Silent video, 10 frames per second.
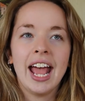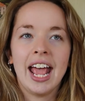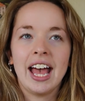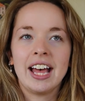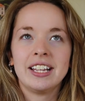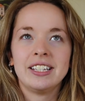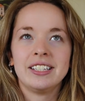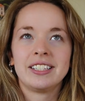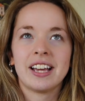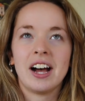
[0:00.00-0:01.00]

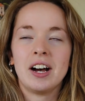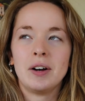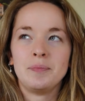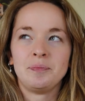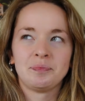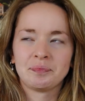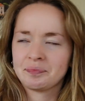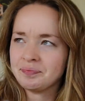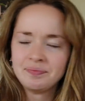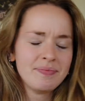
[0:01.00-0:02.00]
And
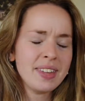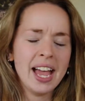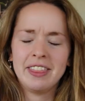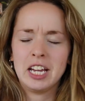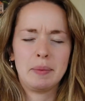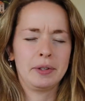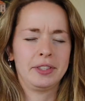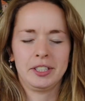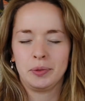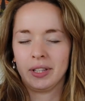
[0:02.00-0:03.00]
I think about
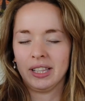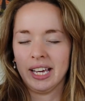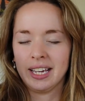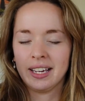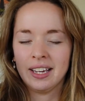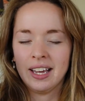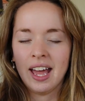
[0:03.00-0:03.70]
this with like